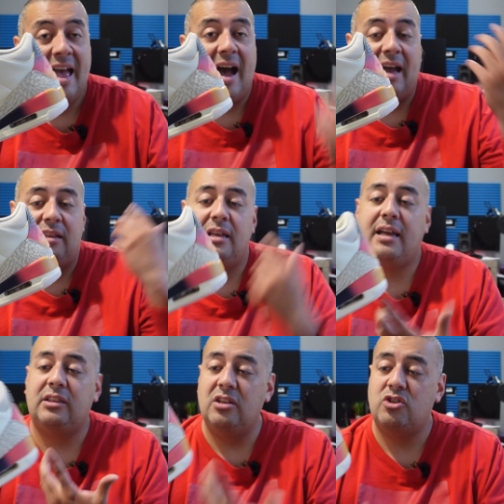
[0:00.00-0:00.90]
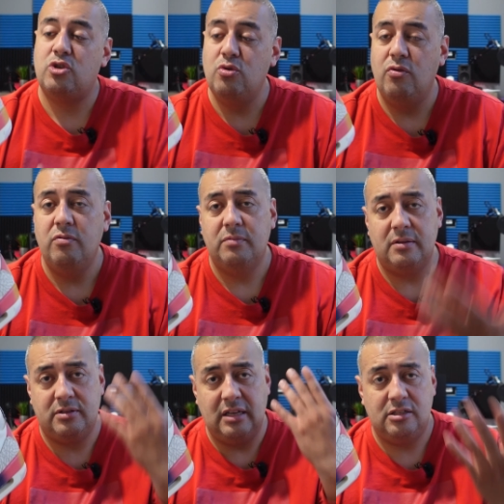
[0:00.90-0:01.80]
I did get this shoe
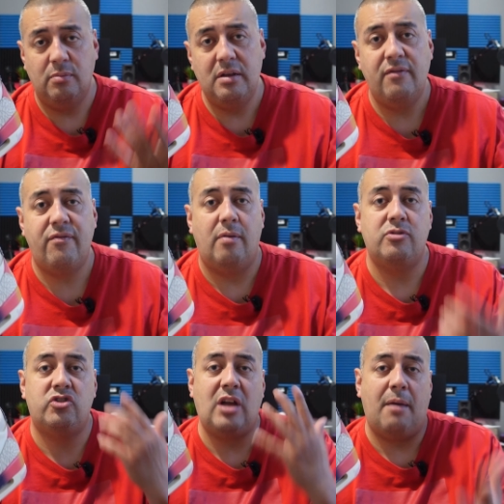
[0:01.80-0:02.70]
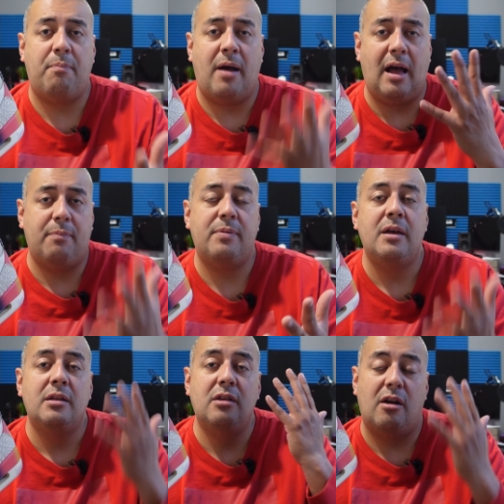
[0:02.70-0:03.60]
sent to me from shop pop
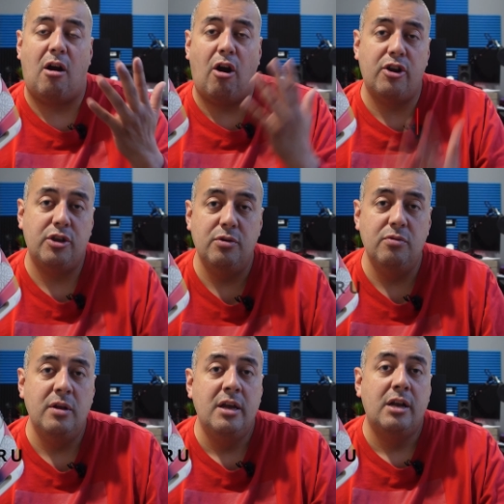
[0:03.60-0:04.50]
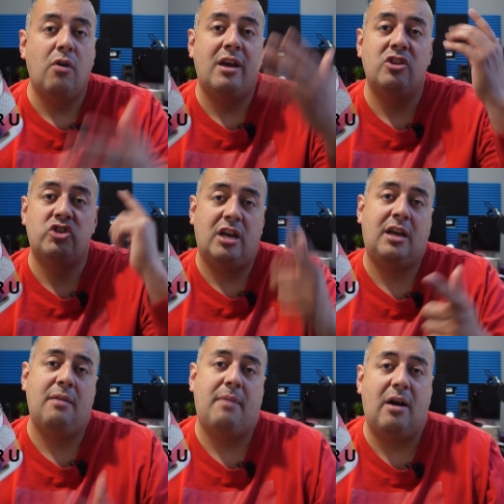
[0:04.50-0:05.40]
dot R U. Go ahead and check
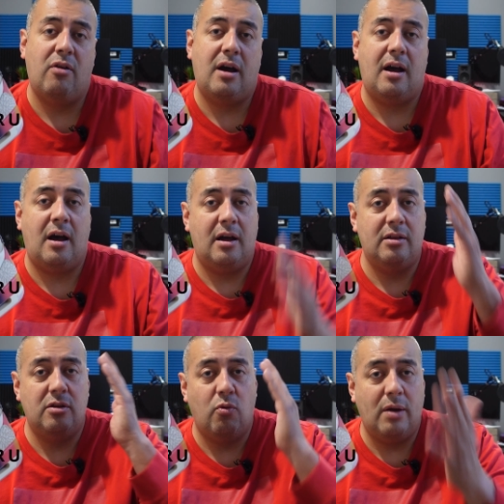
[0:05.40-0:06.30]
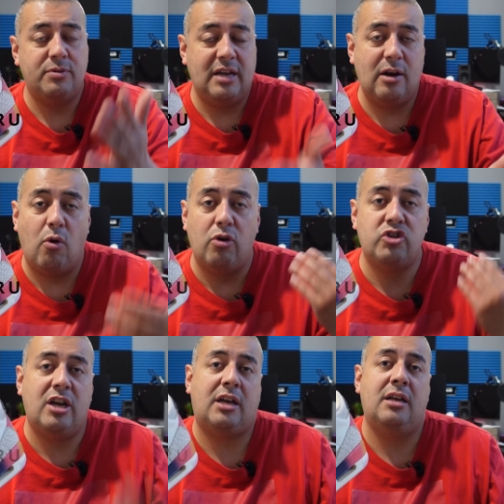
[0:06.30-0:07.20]
him out on your website or
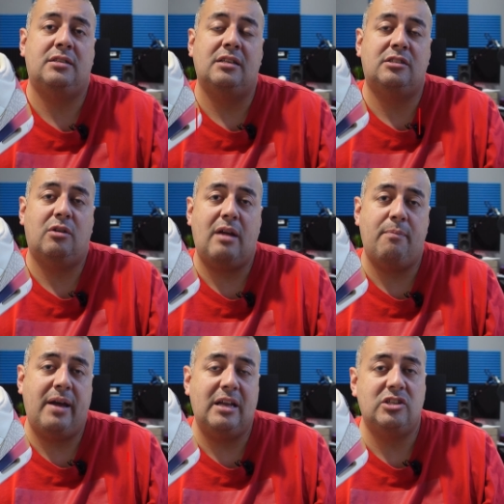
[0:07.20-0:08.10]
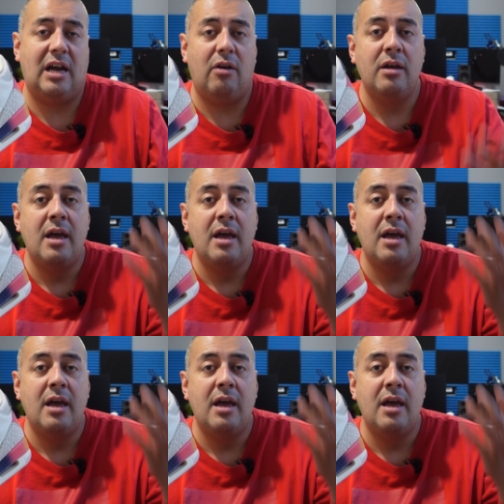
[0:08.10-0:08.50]
check his Instagram page out